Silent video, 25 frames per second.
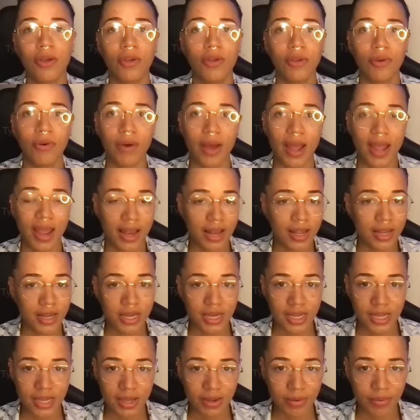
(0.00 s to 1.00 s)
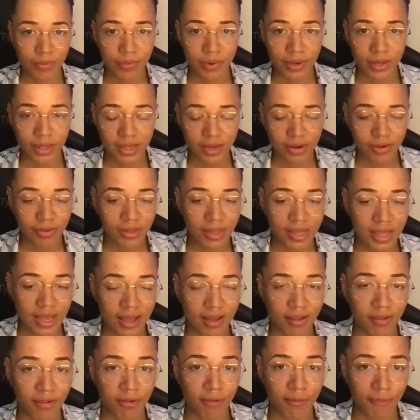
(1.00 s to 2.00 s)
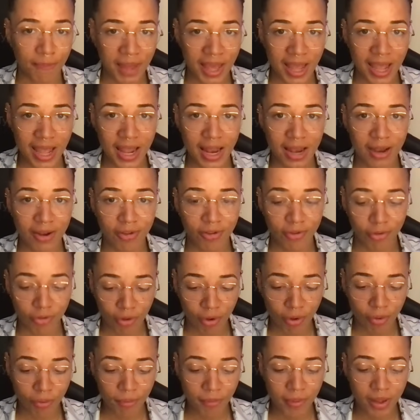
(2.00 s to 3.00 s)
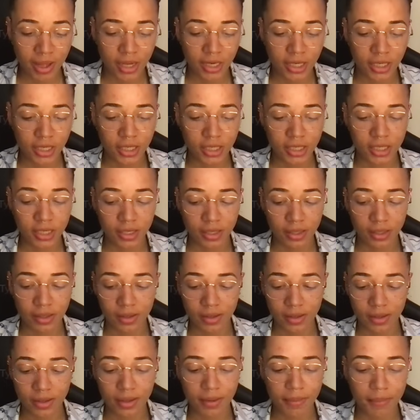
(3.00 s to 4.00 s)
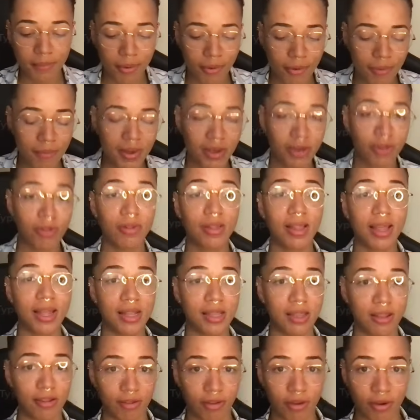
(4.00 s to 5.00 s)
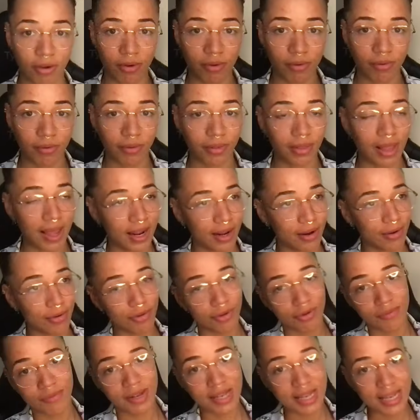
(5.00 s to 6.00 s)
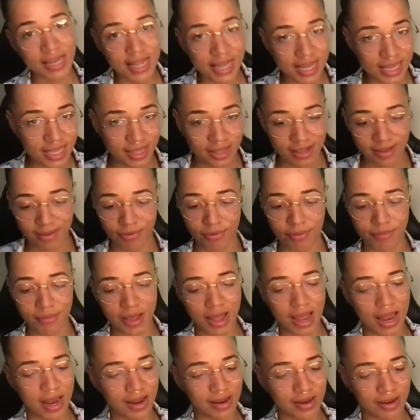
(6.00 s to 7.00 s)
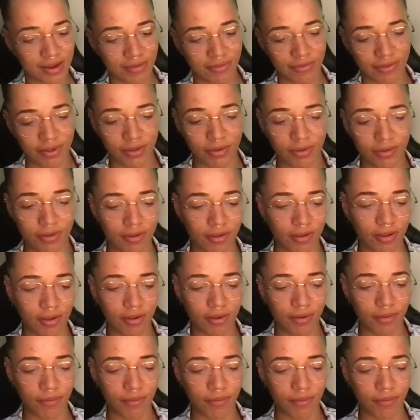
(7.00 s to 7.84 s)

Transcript: your energy would literally expand so much the moment you let this go like you release this from your energy field so